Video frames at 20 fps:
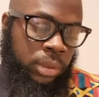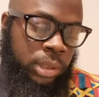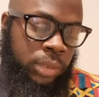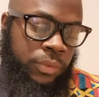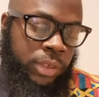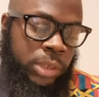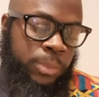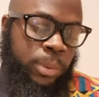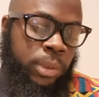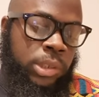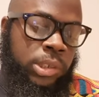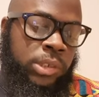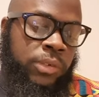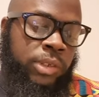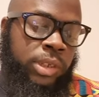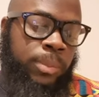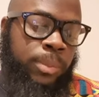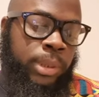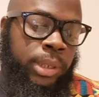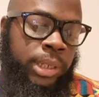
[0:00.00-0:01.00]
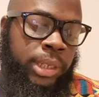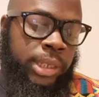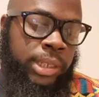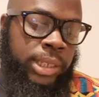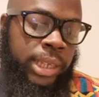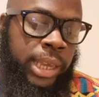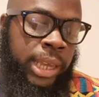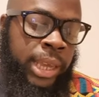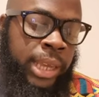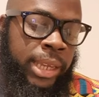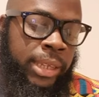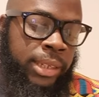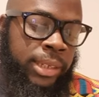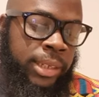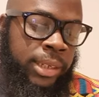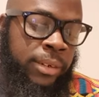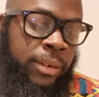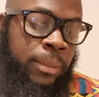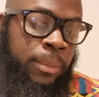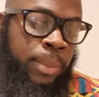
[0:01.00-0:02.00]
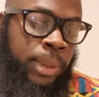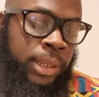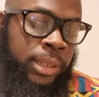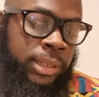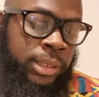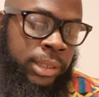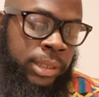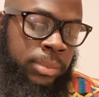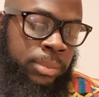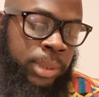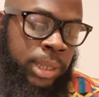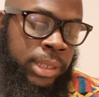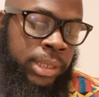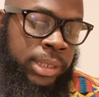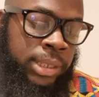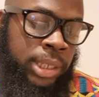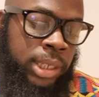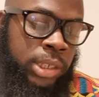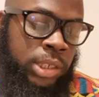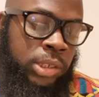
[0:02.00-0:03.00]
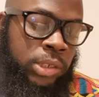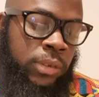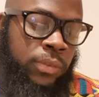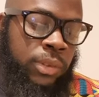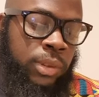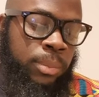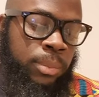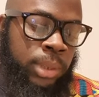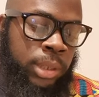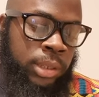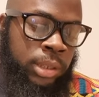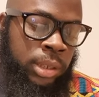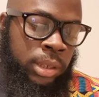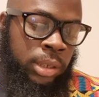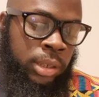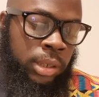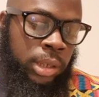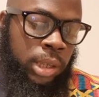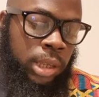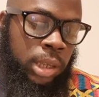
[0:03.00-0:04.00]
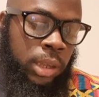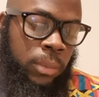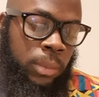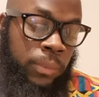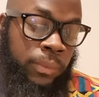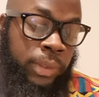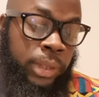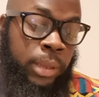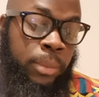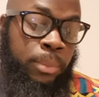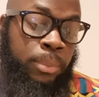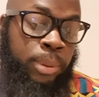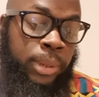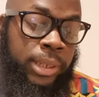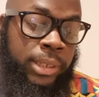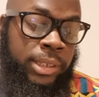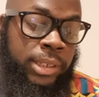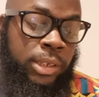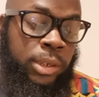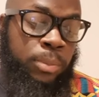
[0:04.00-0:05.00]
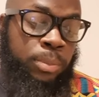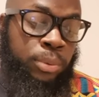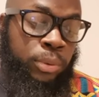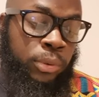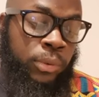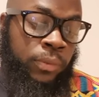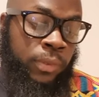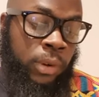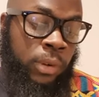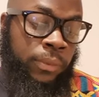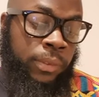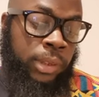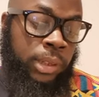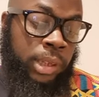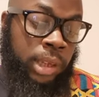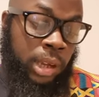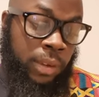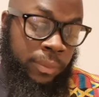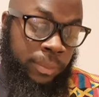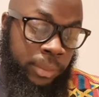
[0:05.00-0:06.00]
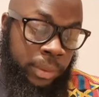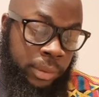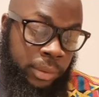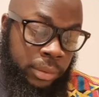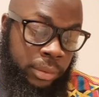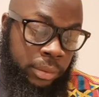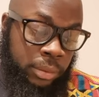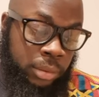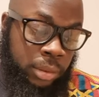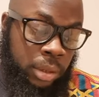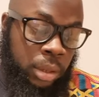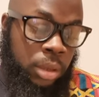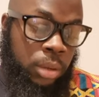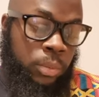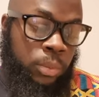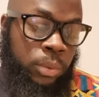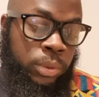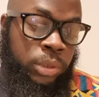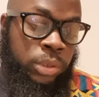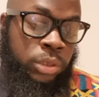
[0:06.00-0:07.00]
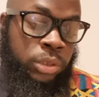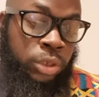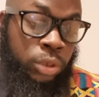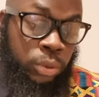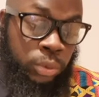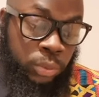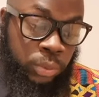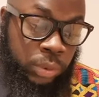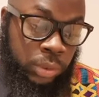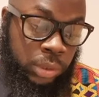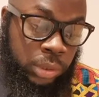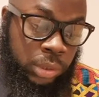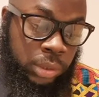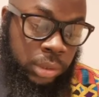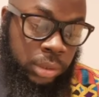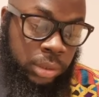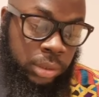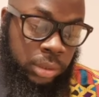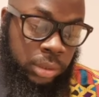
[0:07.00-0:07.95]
The response of the police, aided and abetted by sections of the media with the implicit approval of the government, was used